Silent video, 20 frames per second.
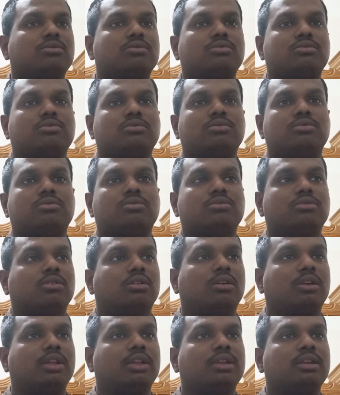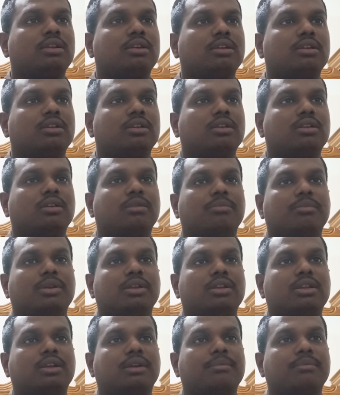sorry, give
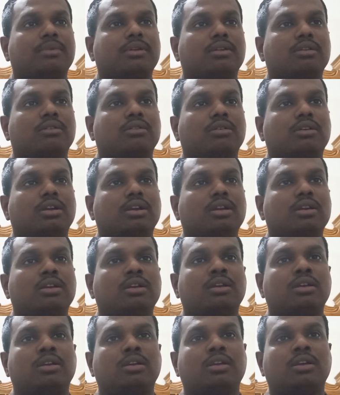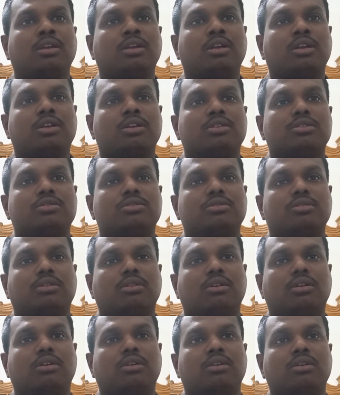me time. Okay,
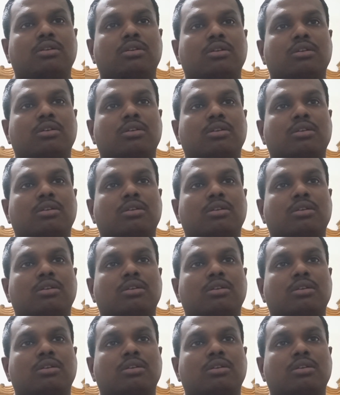so